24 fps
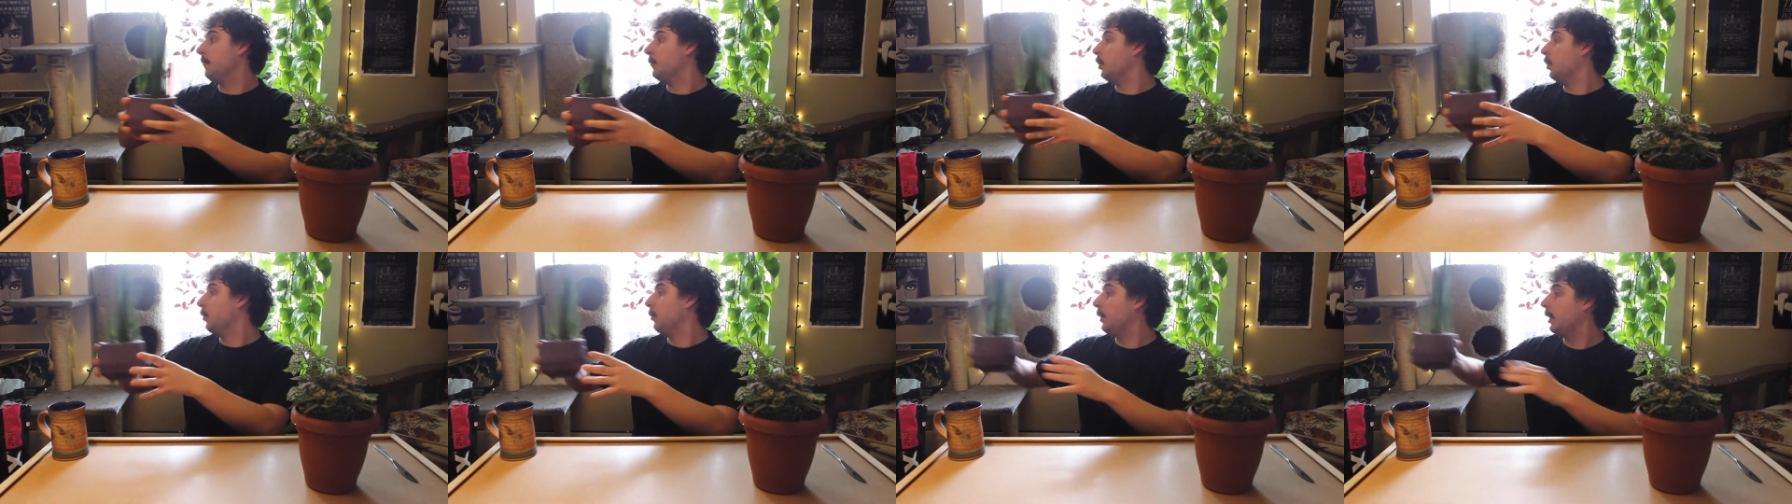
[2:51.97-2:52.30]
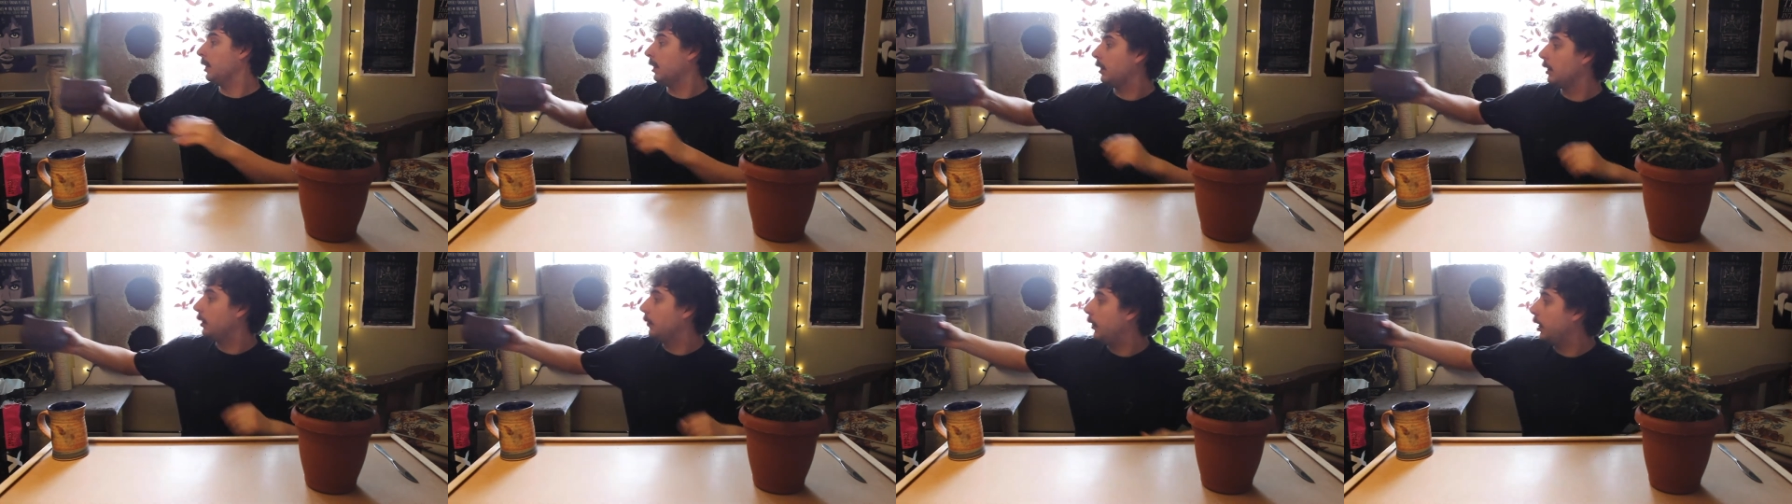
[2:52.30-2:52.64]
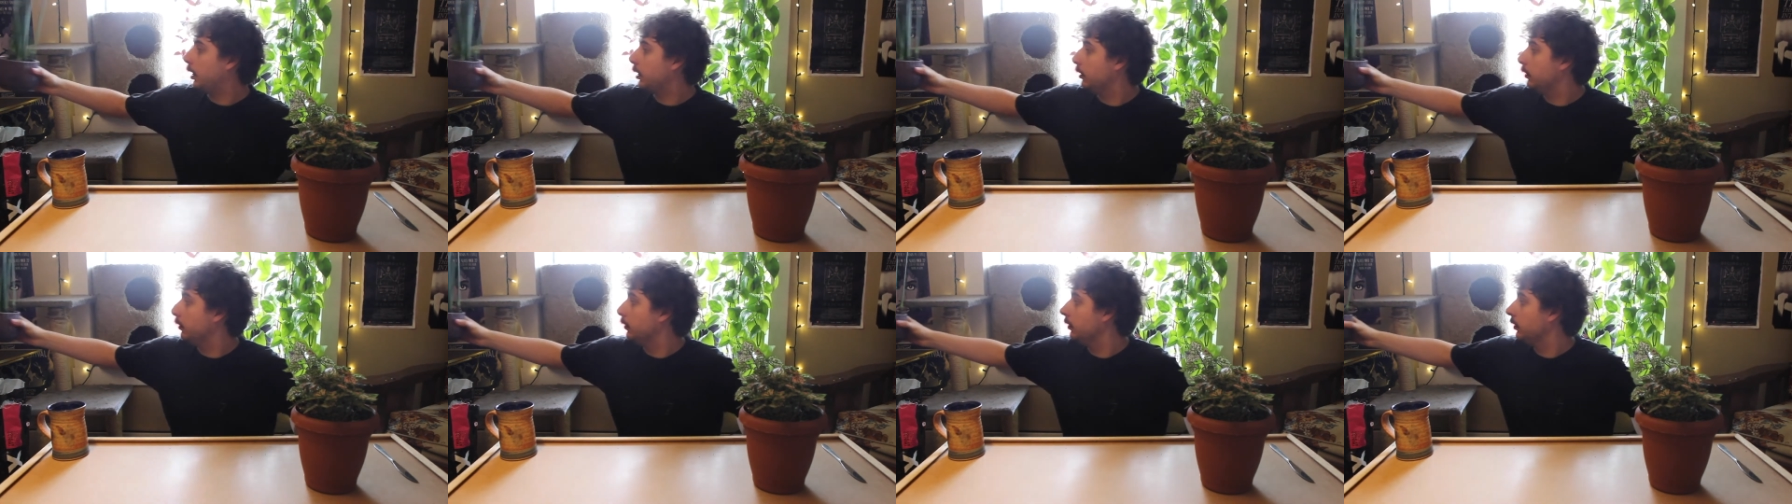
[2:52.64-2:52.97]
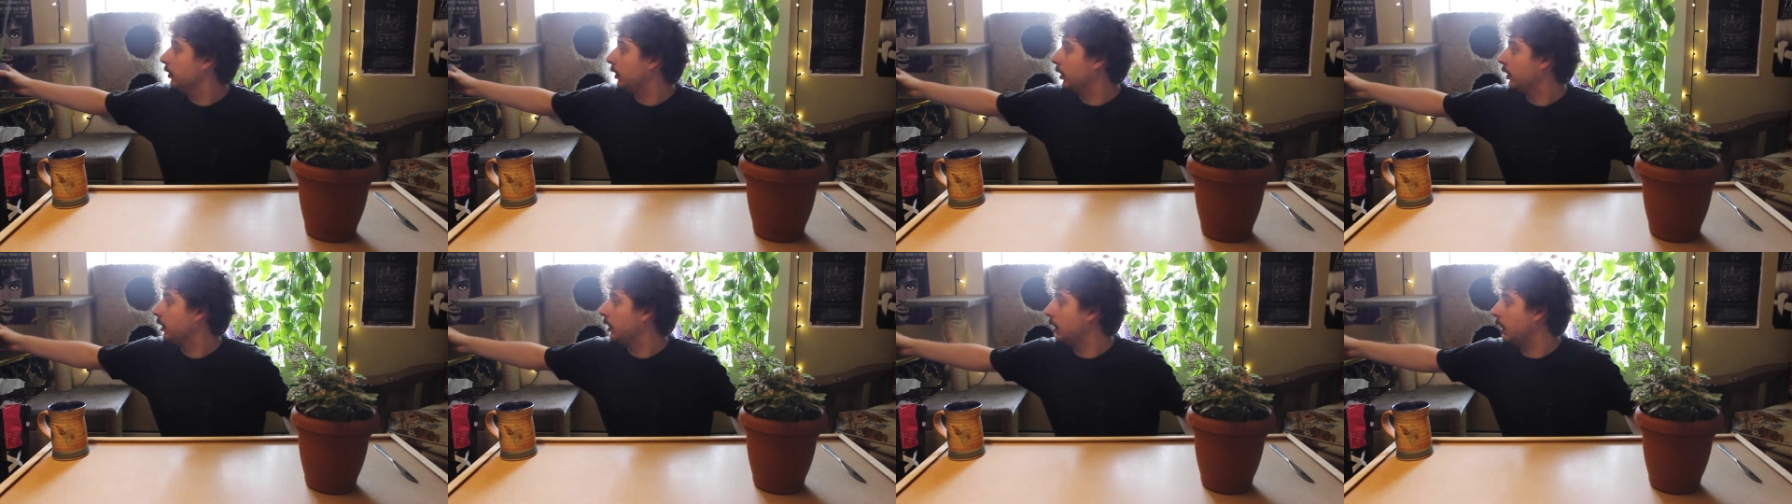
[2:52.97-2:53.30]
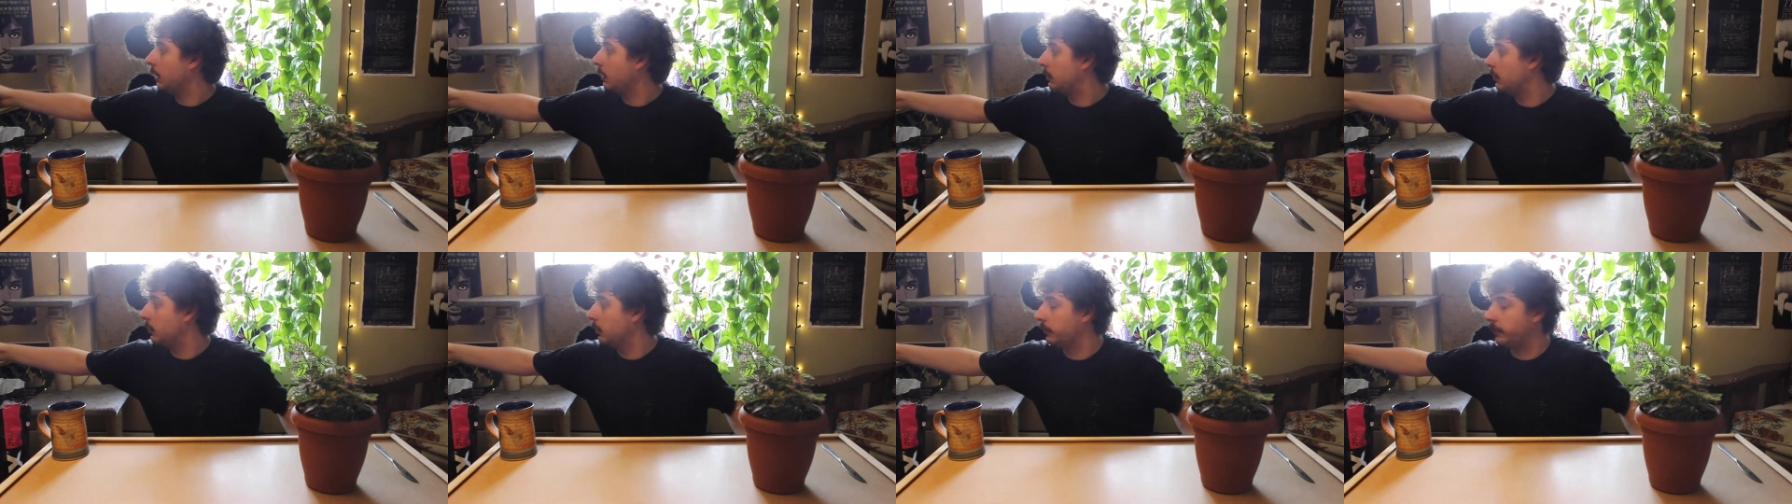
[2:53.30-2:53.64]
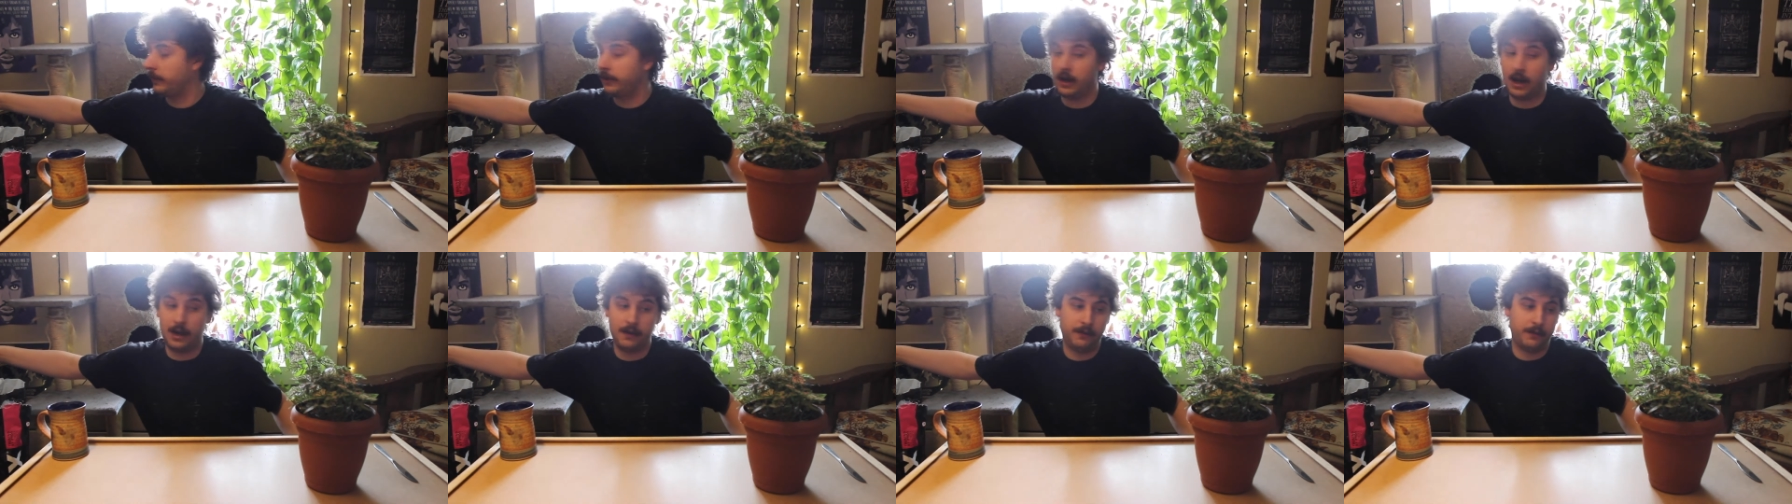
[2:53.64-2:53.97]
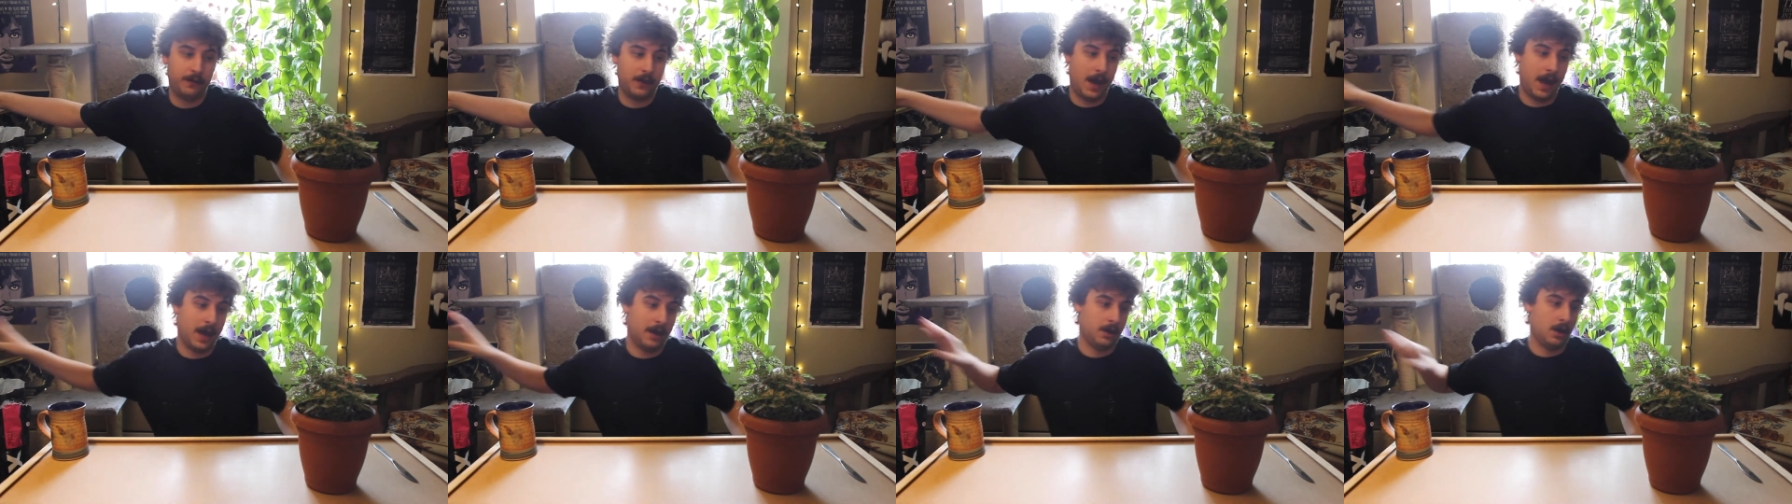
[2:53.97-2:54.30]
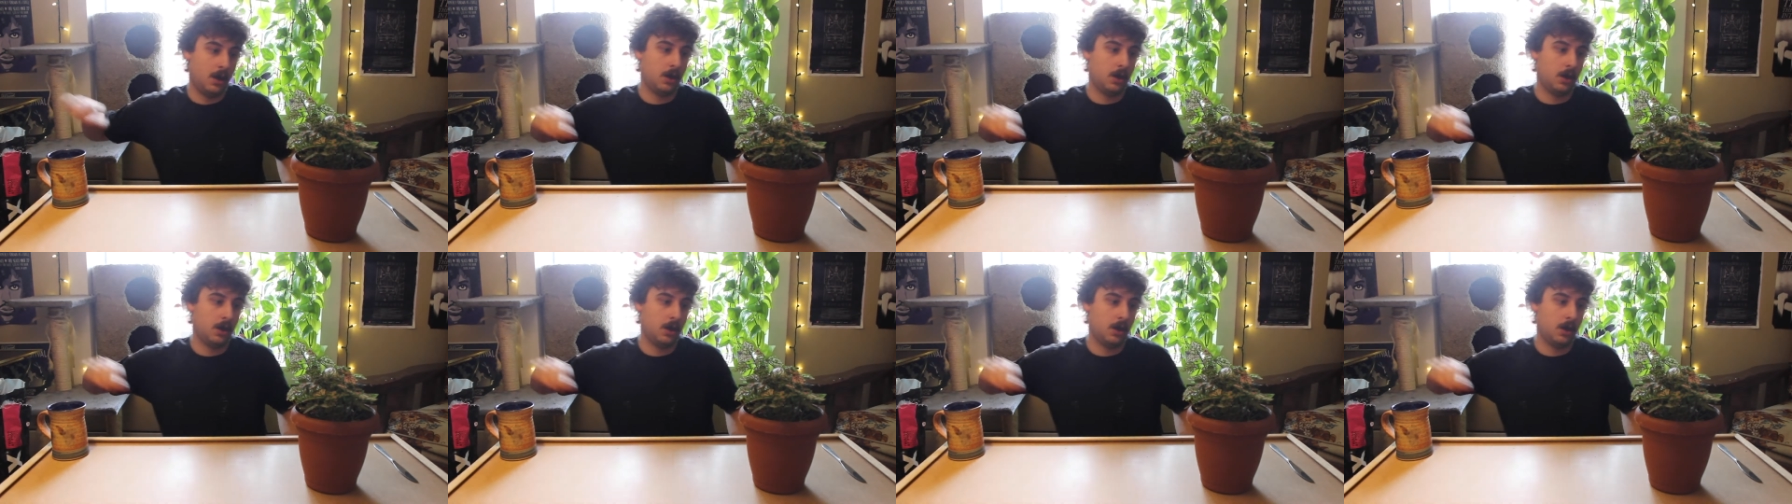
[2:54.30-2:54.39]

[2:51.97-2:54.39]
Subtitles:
you're really going to want to, you're going to need to use a knife for that.